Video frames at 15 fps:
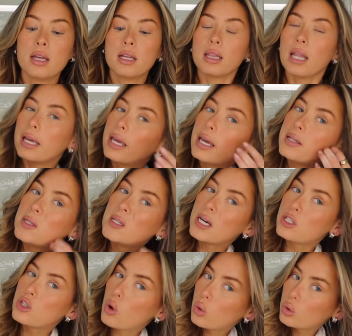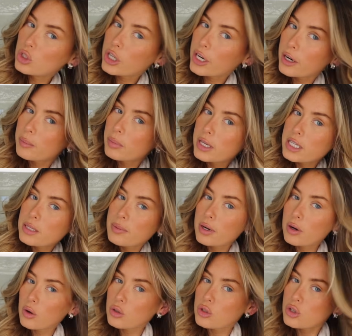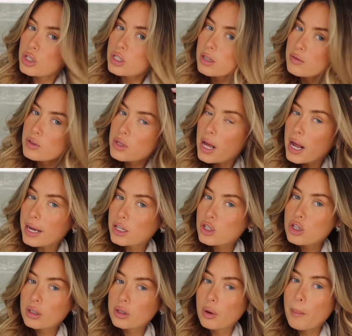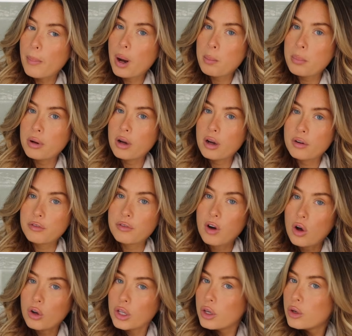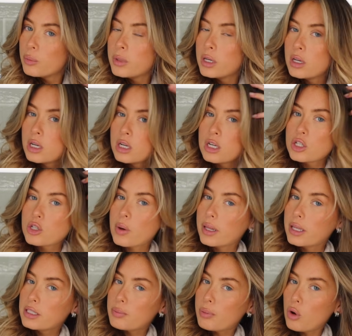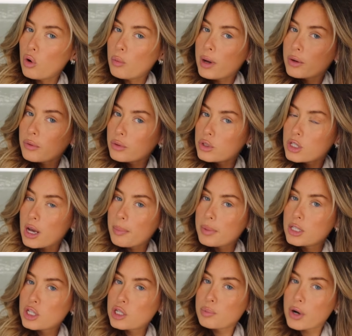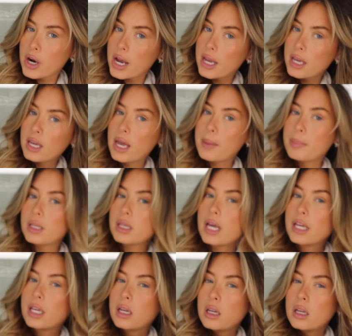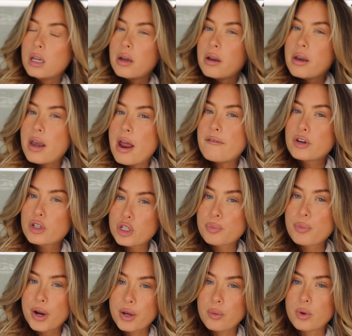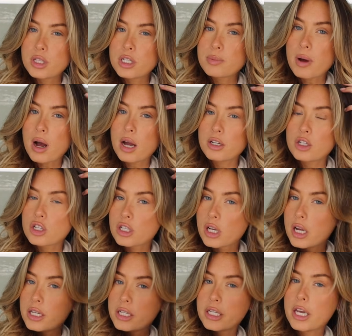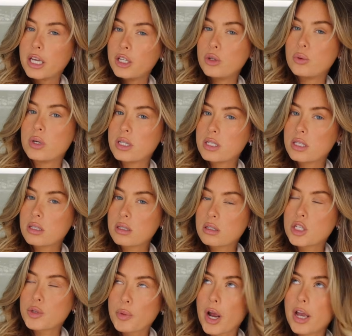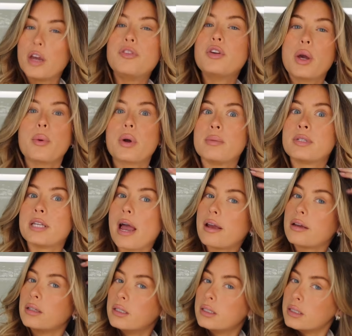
Like, it does hold your hair in place, but it also just gives you that extra little bump of volume. So I like to pull my roots up and spray, but like, never spray in one spot. Just continuous spray, if you get what I'm saying.